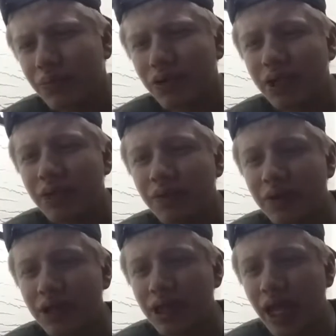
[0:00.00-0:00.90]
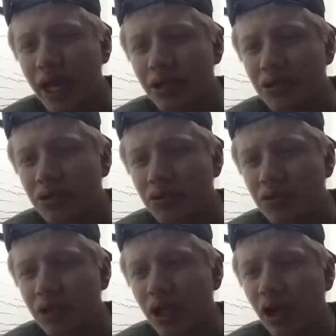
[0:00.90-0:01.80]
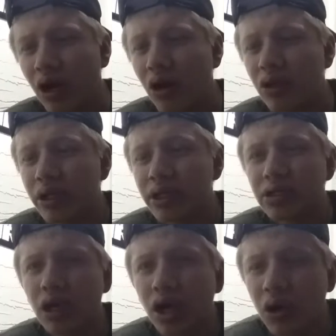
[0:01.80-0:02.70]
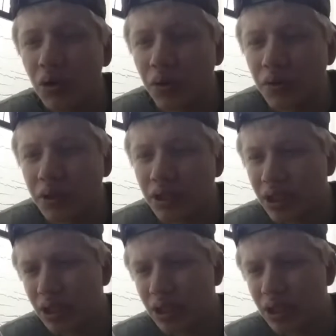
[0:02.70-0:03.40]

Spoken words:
with an attitude all its own.